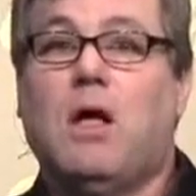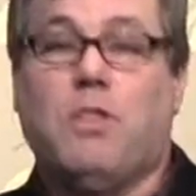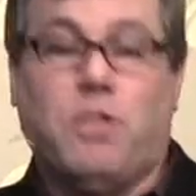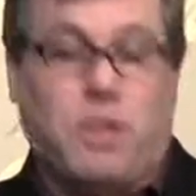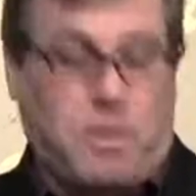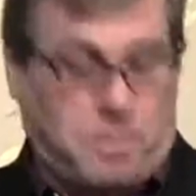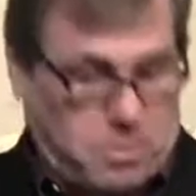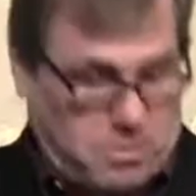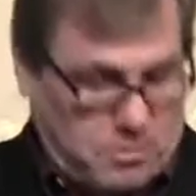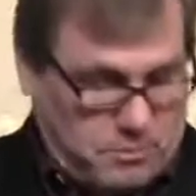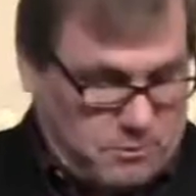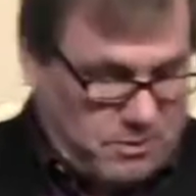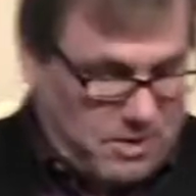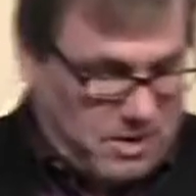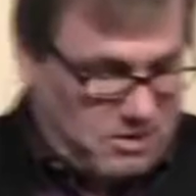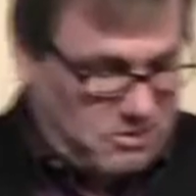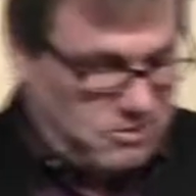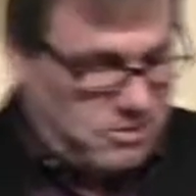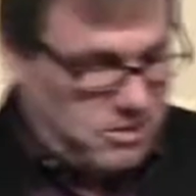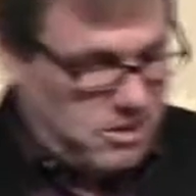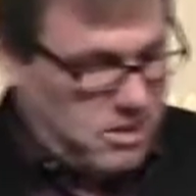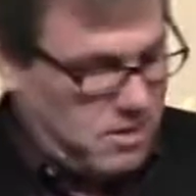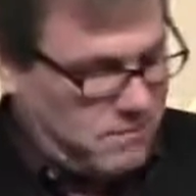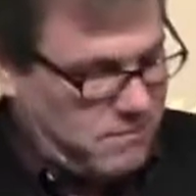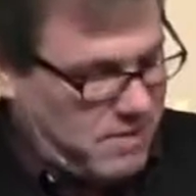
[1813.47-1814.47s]
the
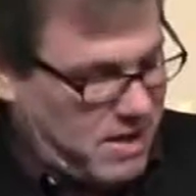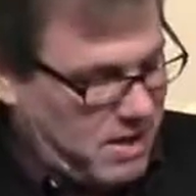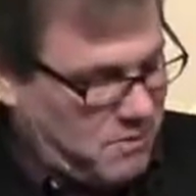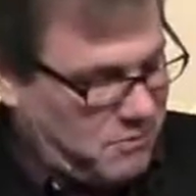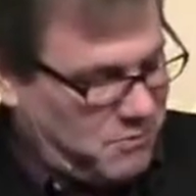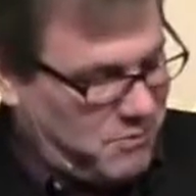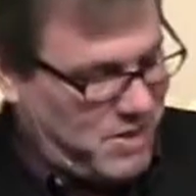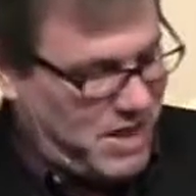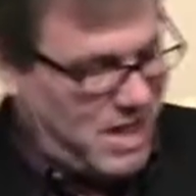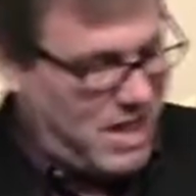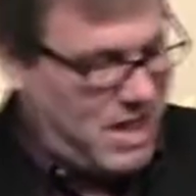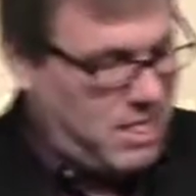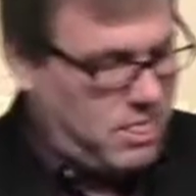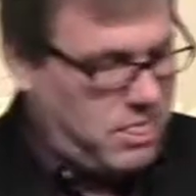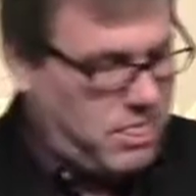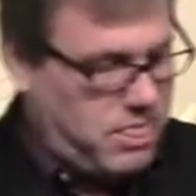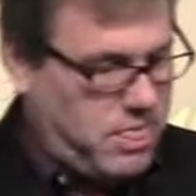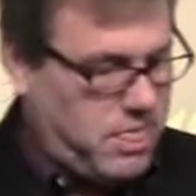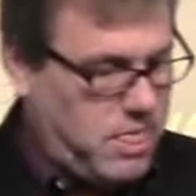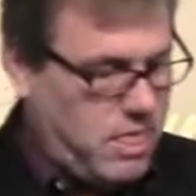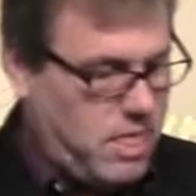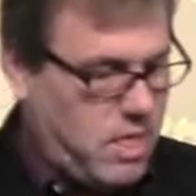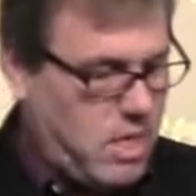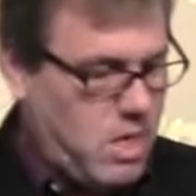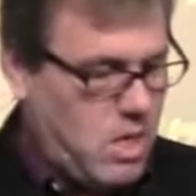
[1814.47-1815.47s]
profession of our
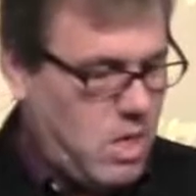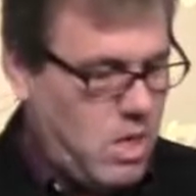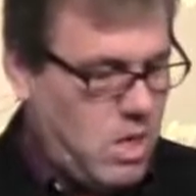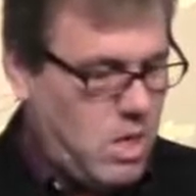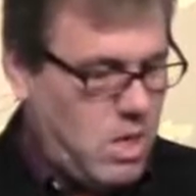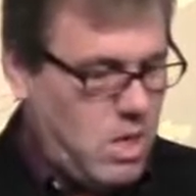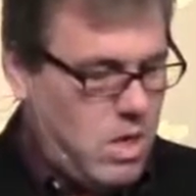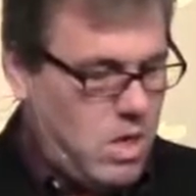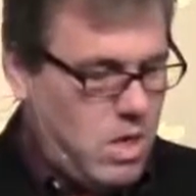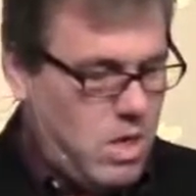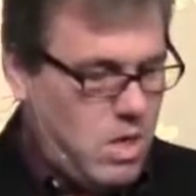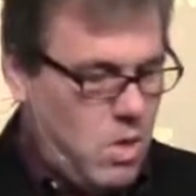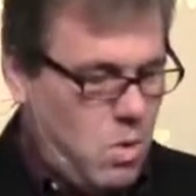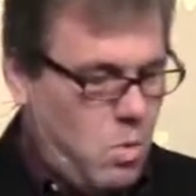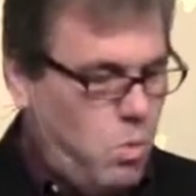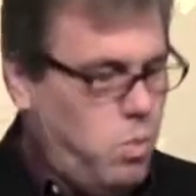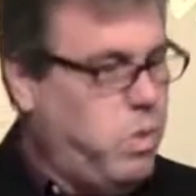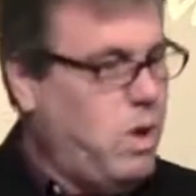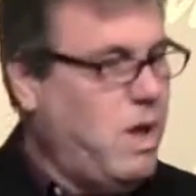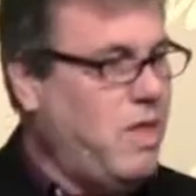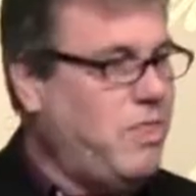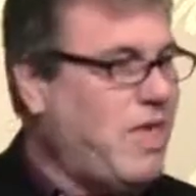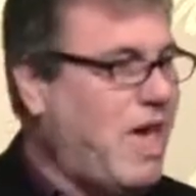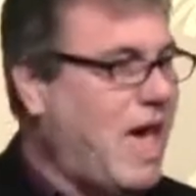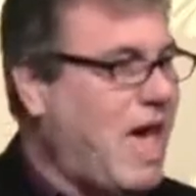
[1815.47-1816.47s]
faith
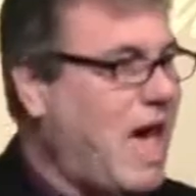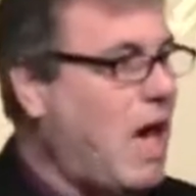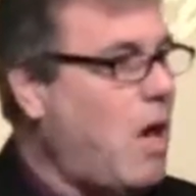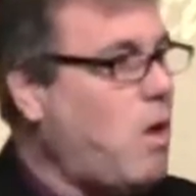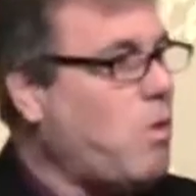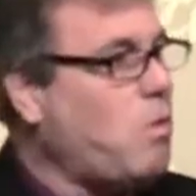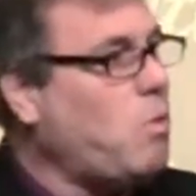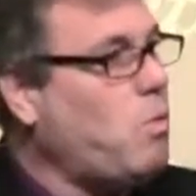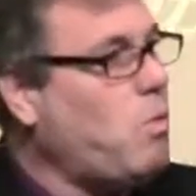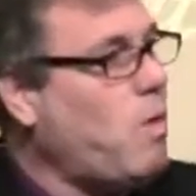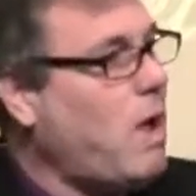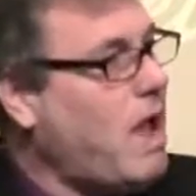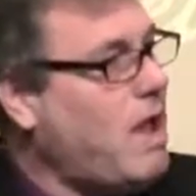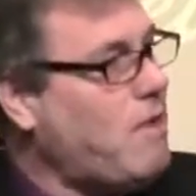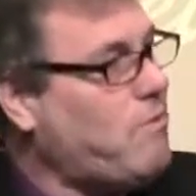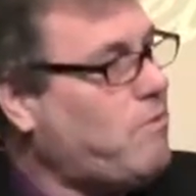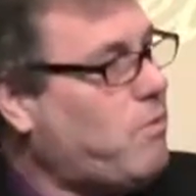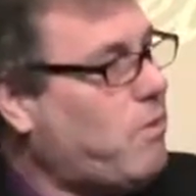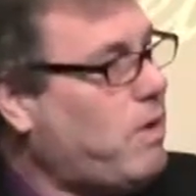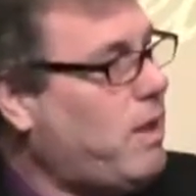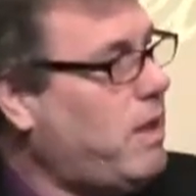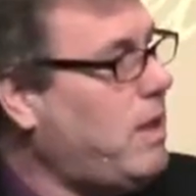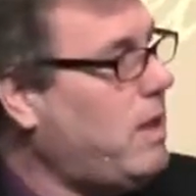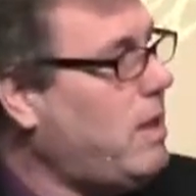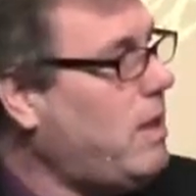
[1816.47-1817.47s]
without
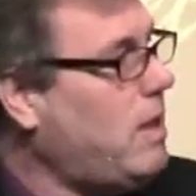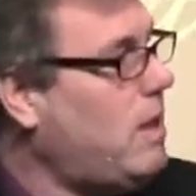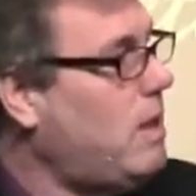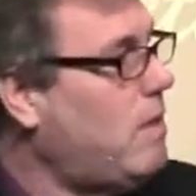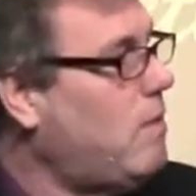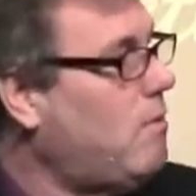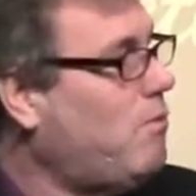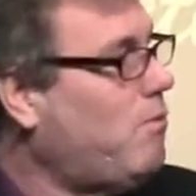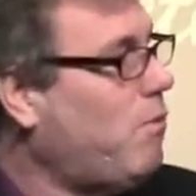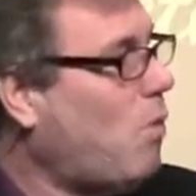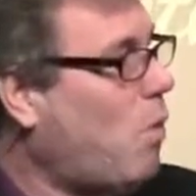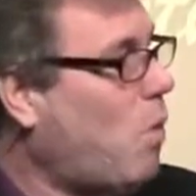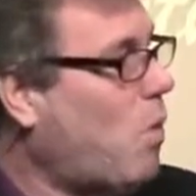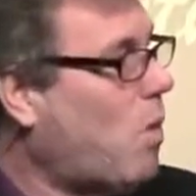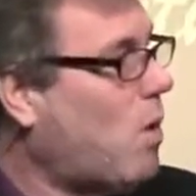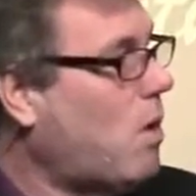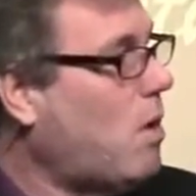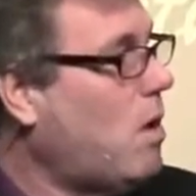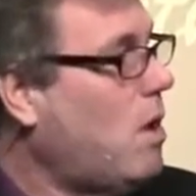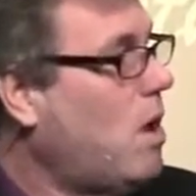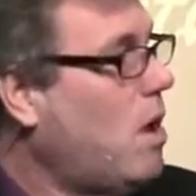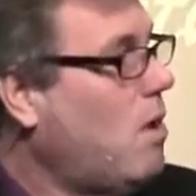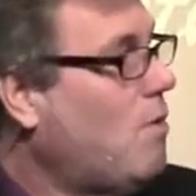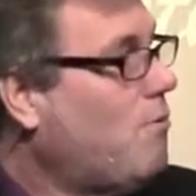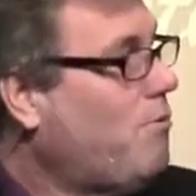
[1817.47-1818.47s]
wavering for
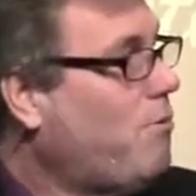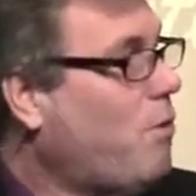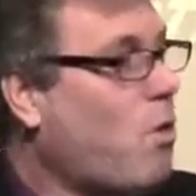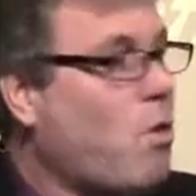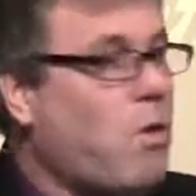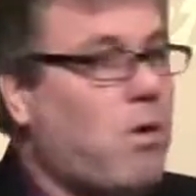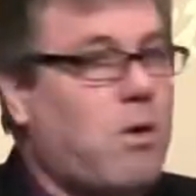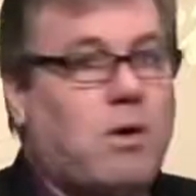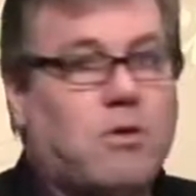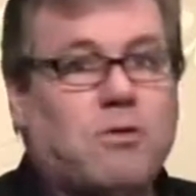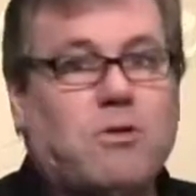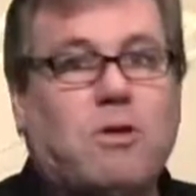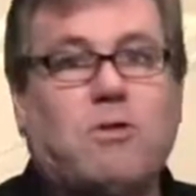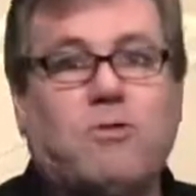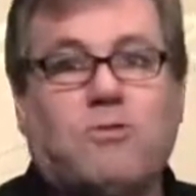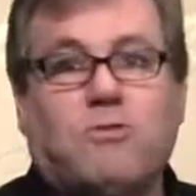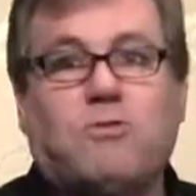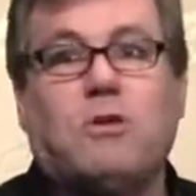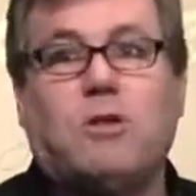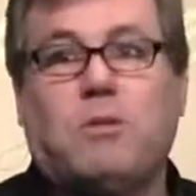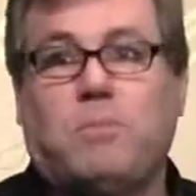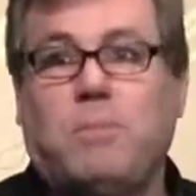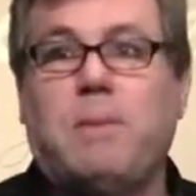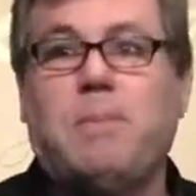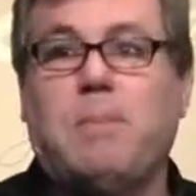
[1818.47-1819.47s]
for is
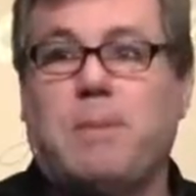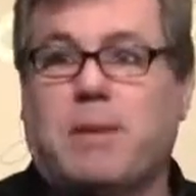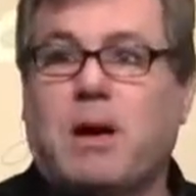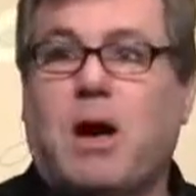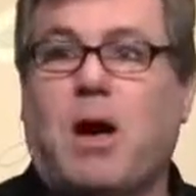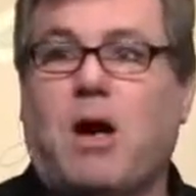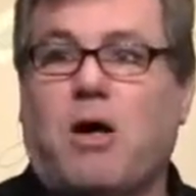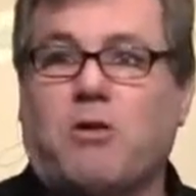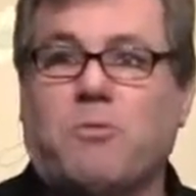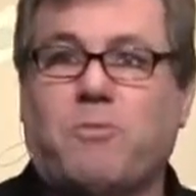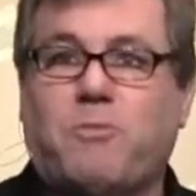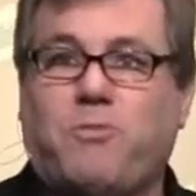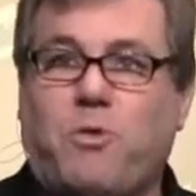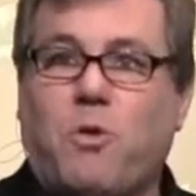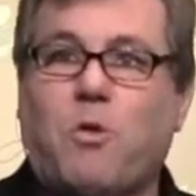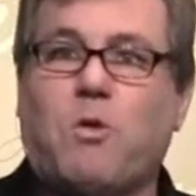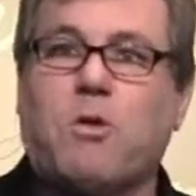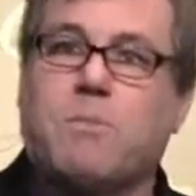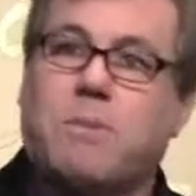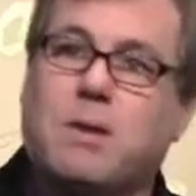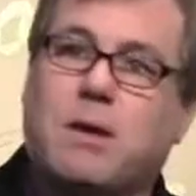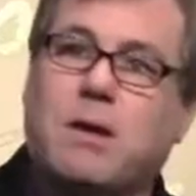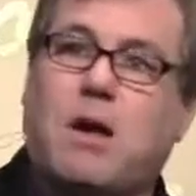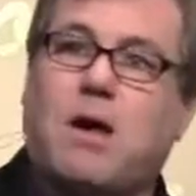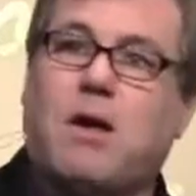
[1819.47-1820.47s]
understood to be because
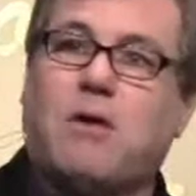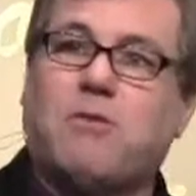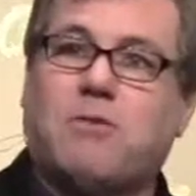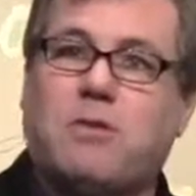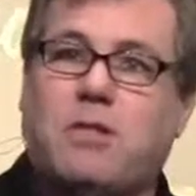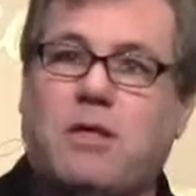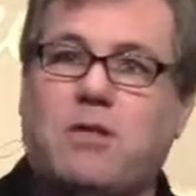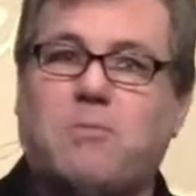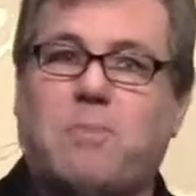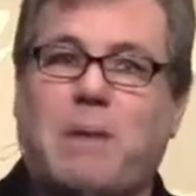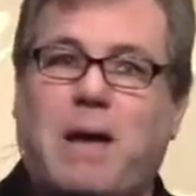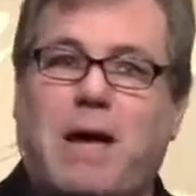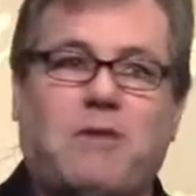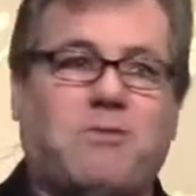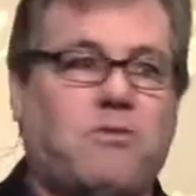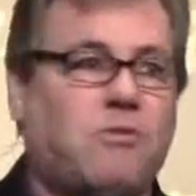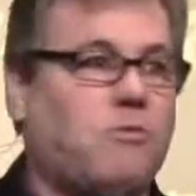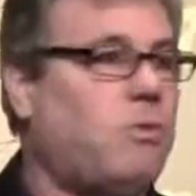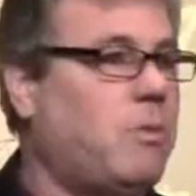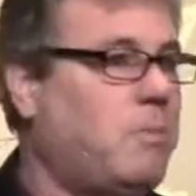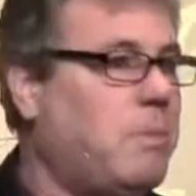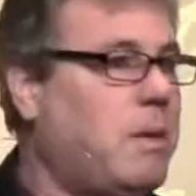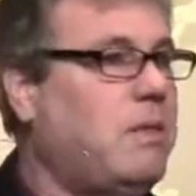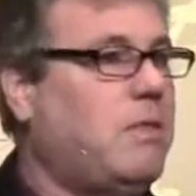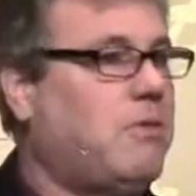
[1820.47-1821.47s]
for because in this passage
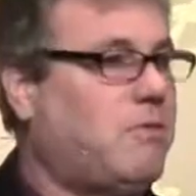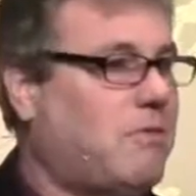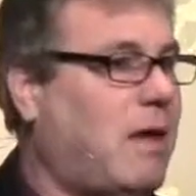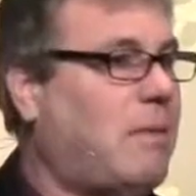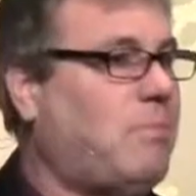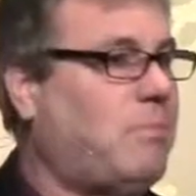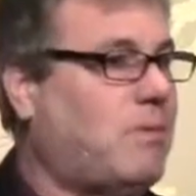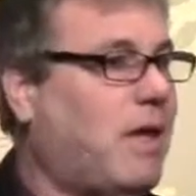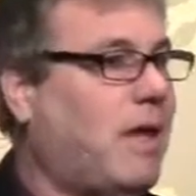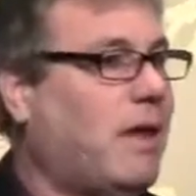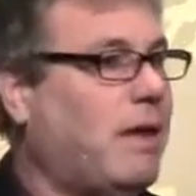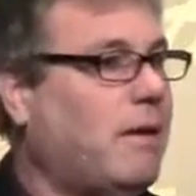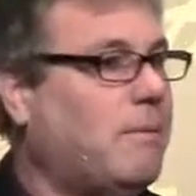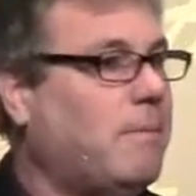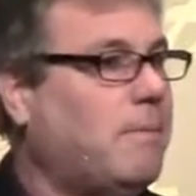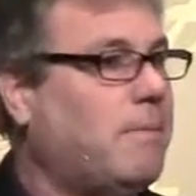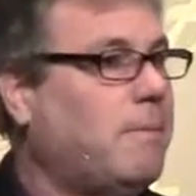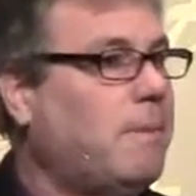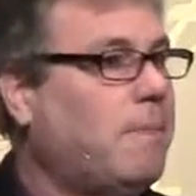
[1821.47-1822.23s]
would be the same thing